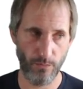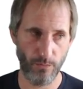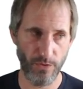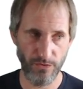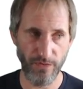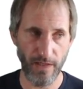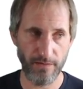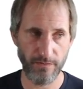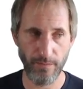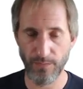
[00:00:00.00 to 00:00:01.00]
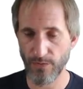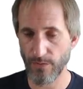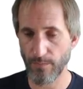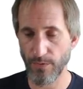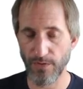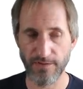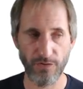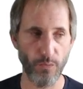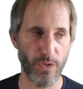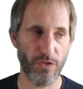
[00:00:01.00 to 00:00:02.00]
which file descriptor points
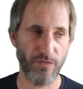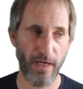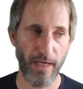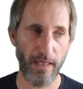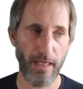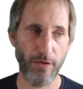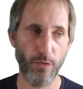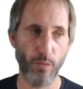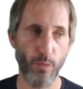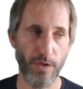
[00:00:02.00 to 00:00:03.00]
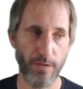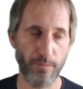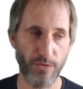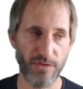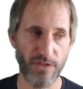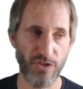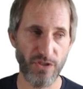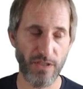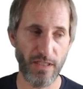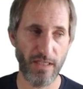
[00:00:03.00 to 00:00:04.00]
to which file and what
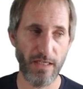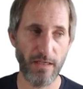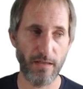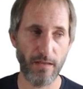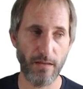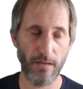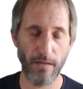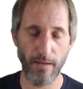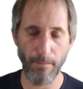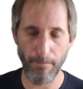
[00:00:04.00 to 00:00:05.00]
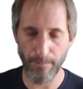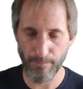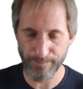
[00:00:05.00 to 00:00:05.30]
position in the um,